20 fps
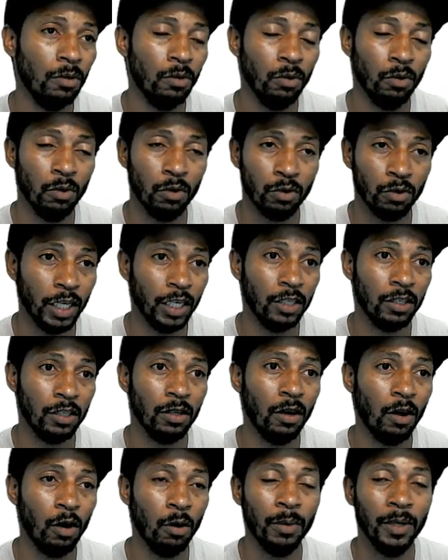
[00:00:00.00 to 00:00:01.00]
who creates
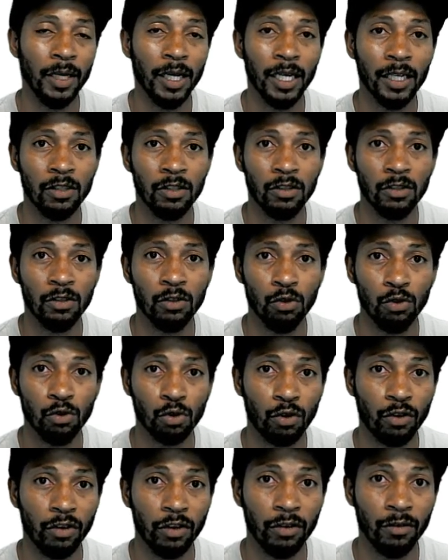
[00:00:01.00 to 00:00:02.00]
OBS
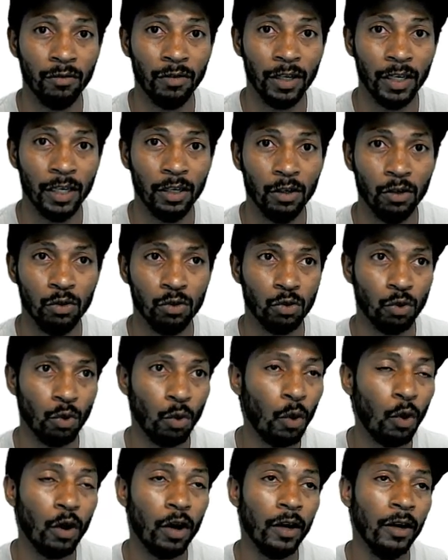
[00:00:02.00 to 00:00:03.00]
tutorial videos,
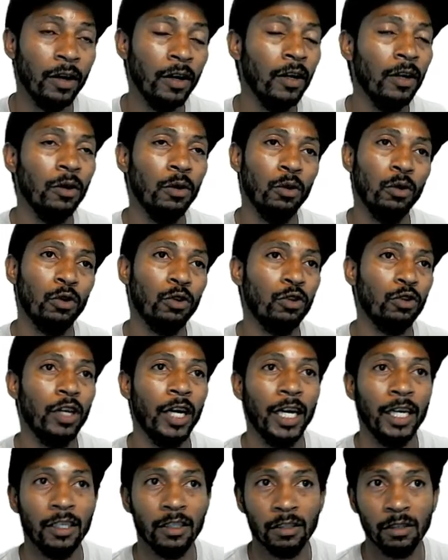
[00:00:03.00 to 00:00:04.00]
or who
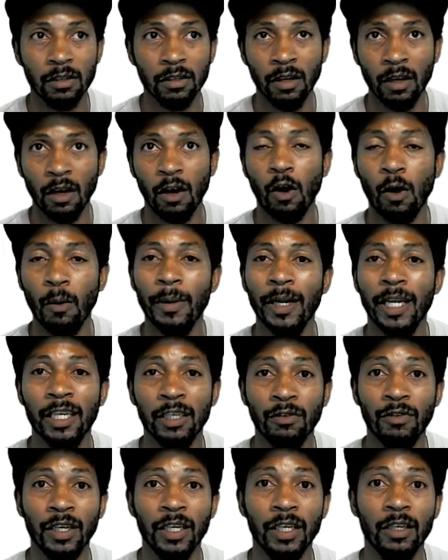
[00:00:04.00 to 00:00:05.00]
creates
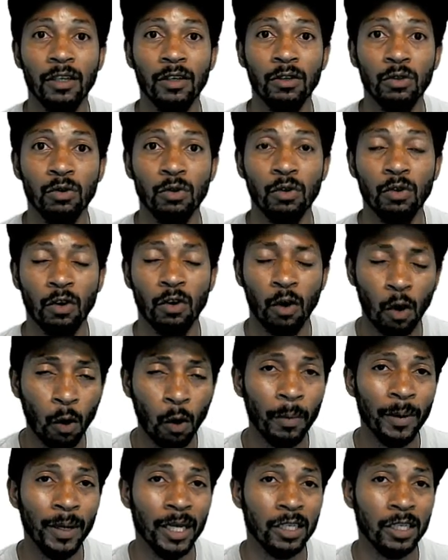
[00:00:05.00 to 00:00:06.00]
OBS
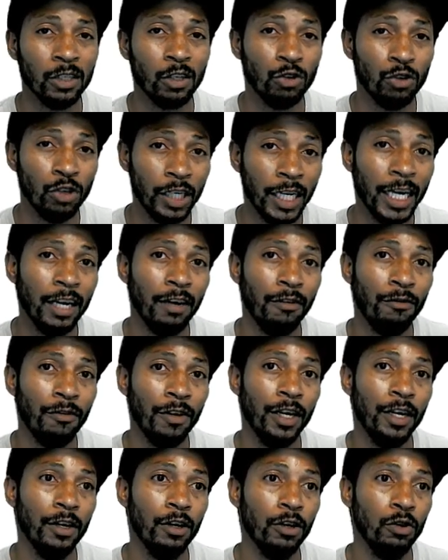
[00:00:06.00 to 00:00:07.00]
created
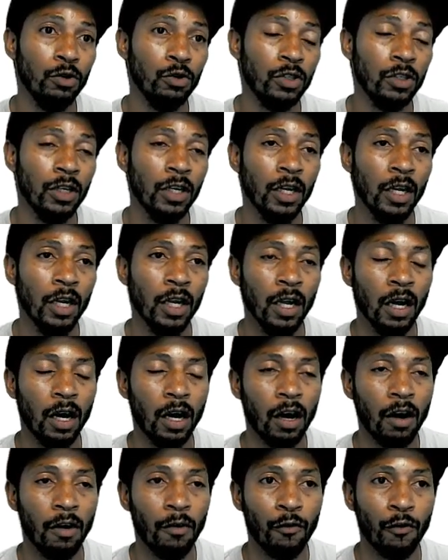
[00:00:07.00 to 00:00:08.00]
videos
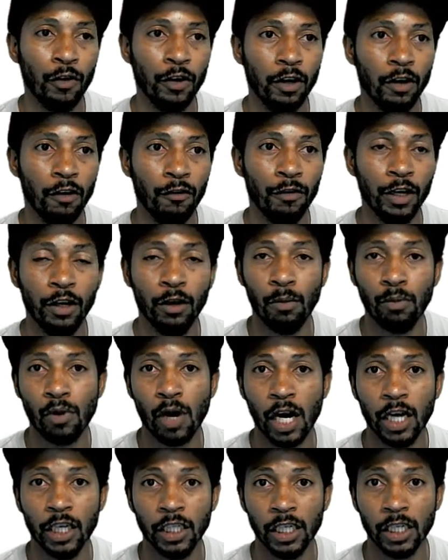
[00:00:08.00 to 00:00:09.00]
for your video
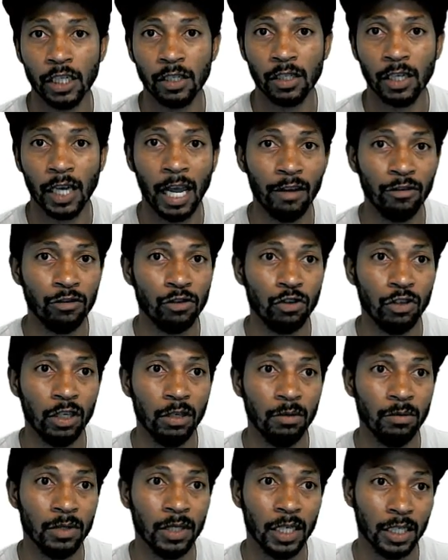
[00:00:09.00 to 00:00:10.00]
projects, live
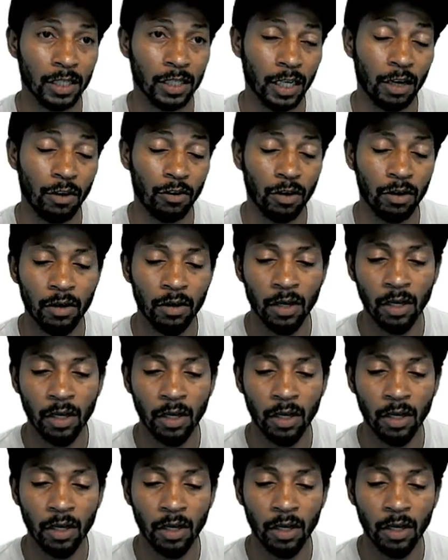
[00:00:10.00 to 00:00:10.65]
streams, etc.